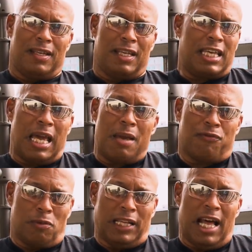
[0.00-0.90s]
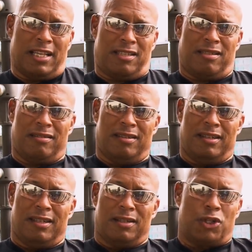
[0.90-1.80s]
He came from less.
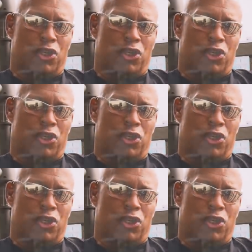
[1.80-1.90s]
The